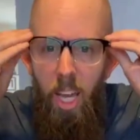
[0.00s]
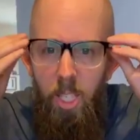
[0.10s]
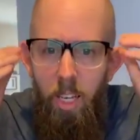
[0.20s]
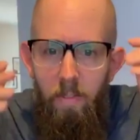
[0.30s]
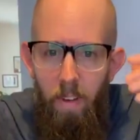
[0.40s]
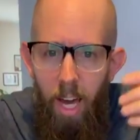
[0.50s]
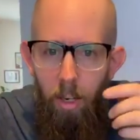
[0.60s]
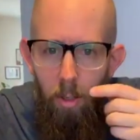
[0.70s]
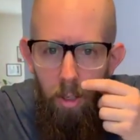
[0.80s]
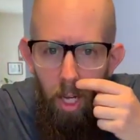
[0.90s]
Yeah, it's like a
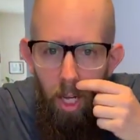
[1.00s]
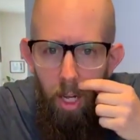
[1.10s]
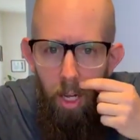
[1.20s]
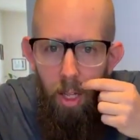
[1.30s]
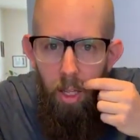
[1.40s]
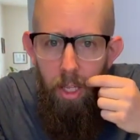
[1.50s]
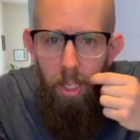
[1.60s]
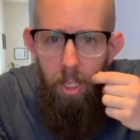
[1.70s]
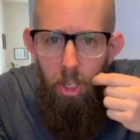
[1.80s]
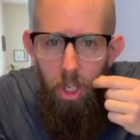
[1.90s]
vinyl
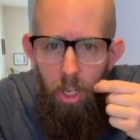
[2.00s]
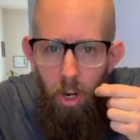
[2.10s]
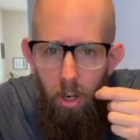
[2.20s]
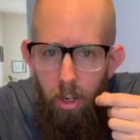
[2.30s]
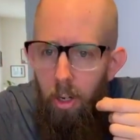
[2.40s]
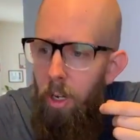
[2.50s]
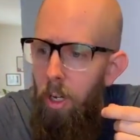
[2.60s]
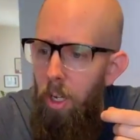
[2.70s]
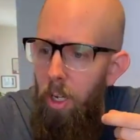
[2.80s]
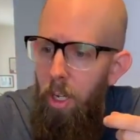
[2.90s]
G Carter
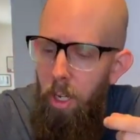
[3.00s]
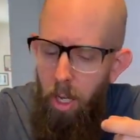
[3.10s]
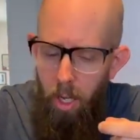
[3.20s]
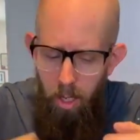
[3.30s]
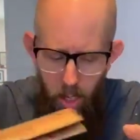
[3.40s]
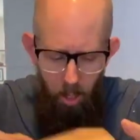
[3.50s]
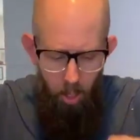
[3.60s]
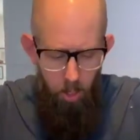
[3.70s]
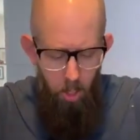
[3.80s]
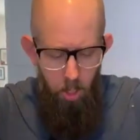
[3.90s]
on
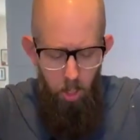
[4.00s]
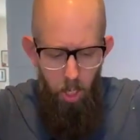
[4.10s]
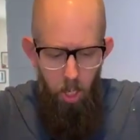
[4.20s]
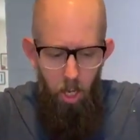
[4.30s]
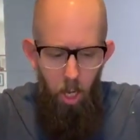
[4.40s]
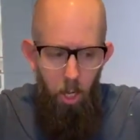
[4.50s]
King 16.